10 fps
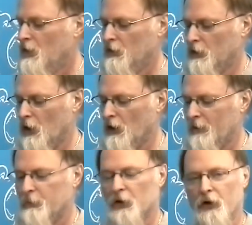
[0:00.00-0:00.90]
you go ahead
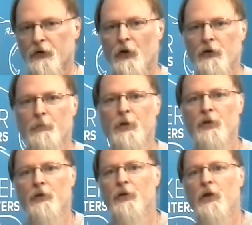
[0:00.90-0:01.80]
and put this on your
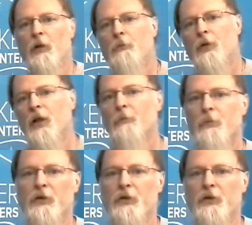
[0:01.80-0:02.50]
printer and you can print,